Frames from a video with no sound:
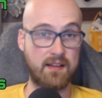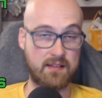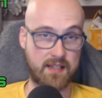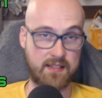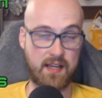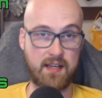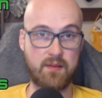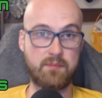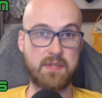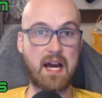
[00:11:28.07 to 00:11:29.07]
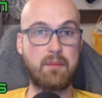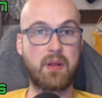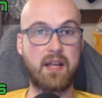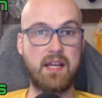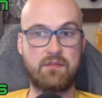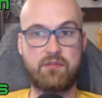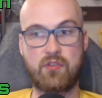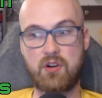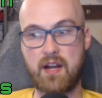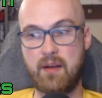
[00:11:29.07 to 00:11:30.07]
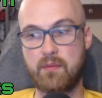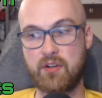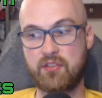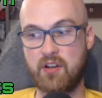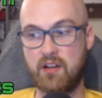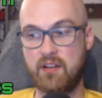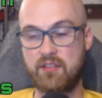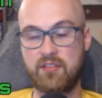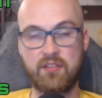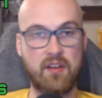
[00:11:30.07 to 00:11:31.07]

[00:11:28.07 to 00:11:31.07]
titanium top plate for hammer saws.